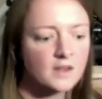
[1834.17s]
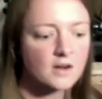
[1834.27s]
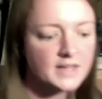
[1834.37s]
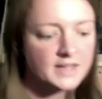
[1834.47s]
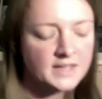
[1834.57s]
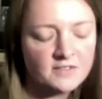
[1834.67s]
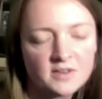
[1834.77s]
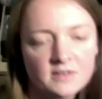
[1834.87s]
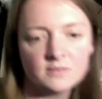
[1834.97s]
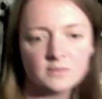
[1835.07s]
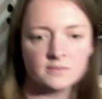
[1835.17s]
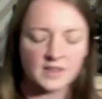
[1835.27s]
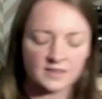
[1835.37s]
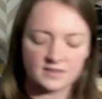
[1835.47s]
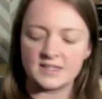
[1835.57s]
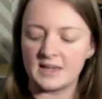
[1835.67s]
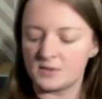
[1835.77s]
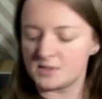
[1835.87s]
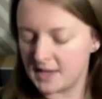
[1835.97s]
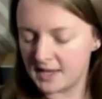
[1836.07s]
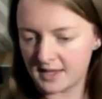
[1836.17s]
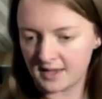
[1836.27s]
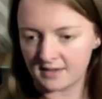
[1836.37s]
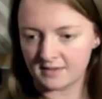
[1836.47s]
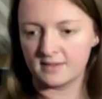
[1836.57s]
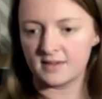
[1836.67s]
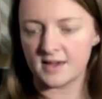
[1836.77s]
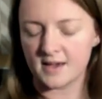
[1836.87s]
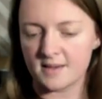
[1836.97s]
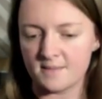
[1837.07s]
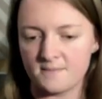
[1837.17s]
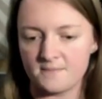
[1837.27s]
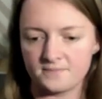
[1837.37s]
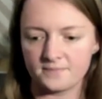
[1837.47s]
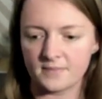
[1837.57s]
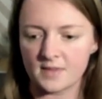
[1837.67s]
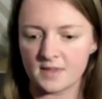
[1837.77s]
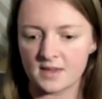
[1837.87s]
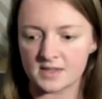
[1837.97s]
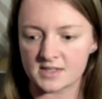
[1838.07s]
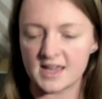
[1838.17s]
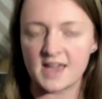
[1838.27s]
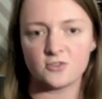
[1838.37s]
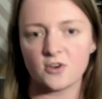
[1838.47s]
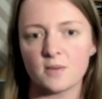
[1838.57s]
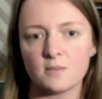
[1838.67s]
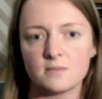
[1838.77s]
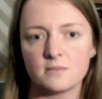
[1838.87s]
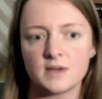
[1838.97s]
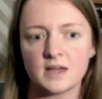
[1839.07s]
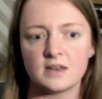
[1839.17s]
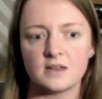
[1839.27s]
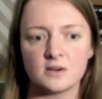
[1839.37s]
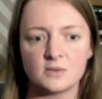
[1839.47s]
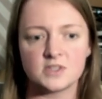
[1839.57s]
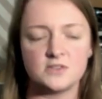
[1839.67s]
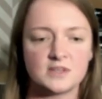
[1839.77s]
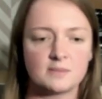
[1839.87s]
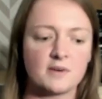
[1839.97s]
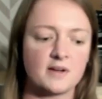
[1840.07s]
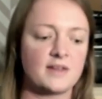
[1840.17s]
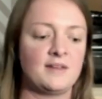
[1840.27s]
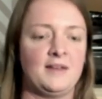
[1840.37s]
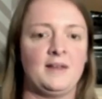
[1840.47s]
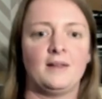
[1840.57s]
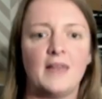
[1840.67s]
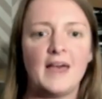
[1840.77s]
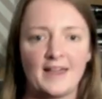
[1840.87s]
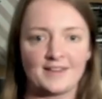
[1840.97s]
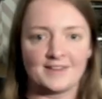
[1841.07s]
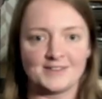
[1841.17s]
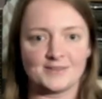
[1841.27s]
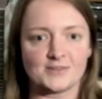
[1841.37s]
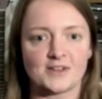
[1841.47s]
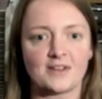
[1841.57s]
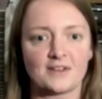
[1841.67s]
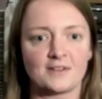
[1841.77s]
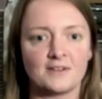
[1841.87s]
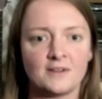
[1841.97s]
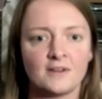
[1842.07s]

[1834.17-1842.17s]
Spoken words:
I even the other day was making a snare drum and I was using my leg. So I was going